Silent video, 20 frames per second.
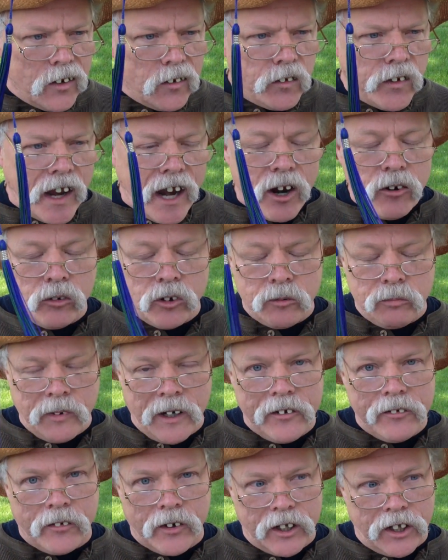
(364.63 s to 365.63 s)
That would
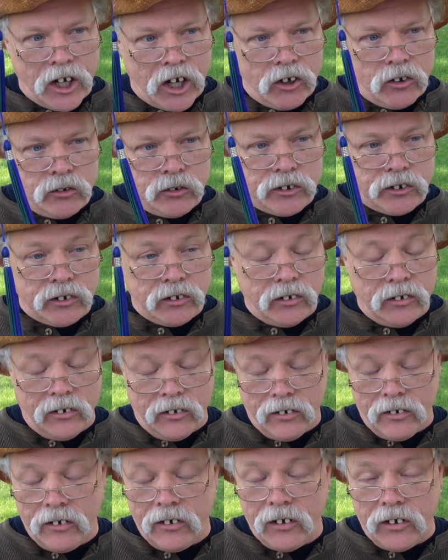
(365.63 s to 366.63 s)
be for those
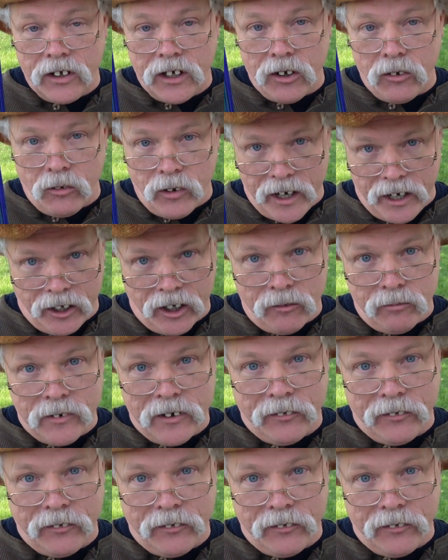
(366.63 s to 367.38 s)
that wear them,